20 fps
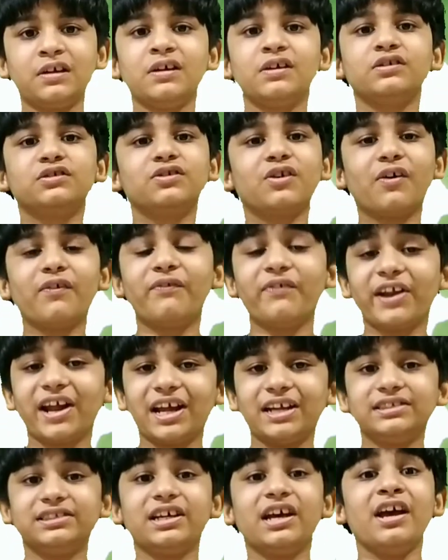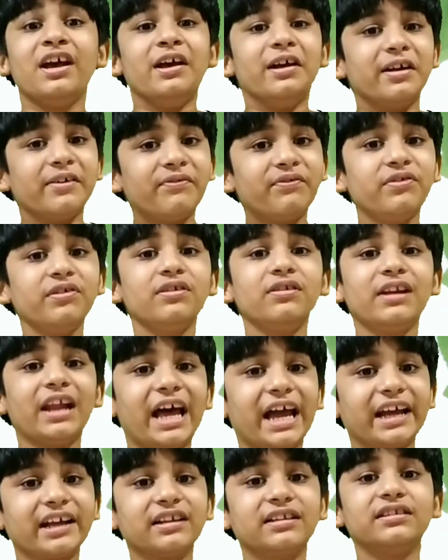So friends, if you
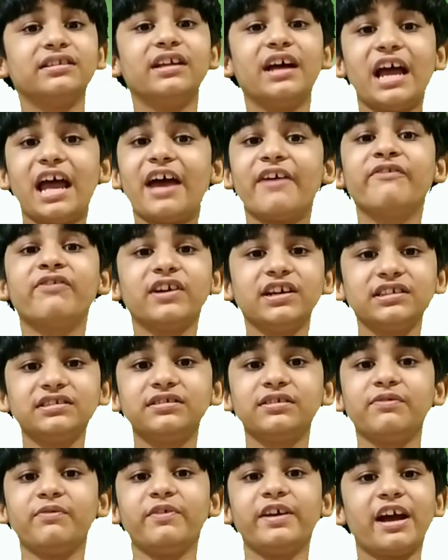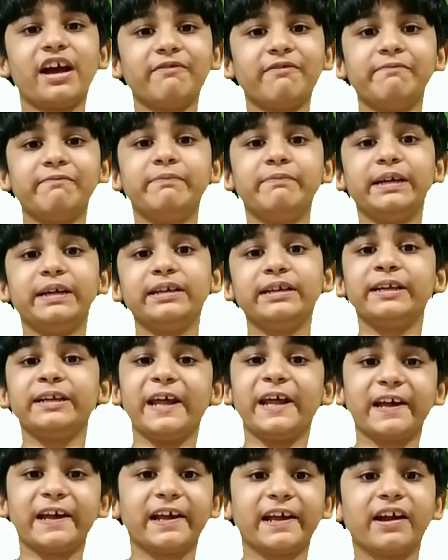like the efforts we have been
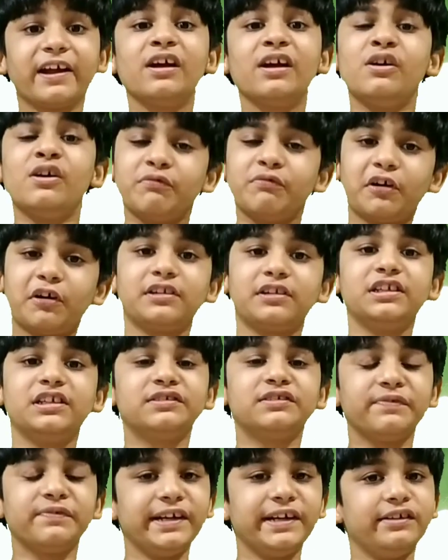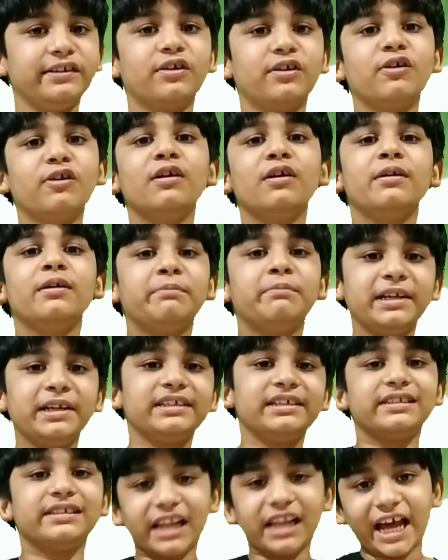taking for this video,
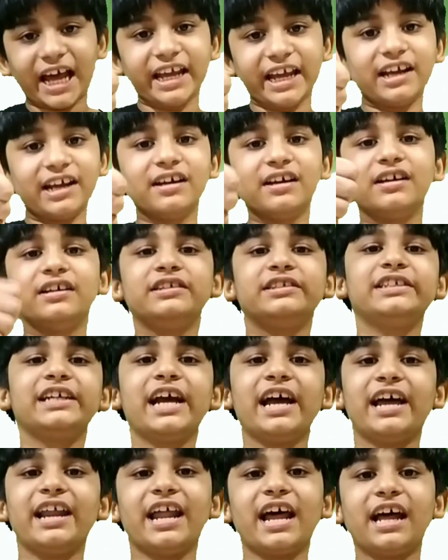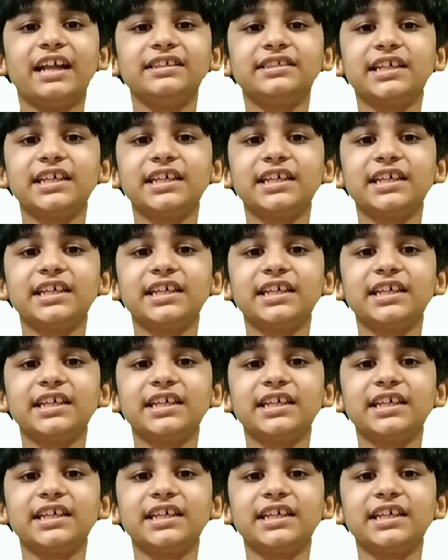please like, share and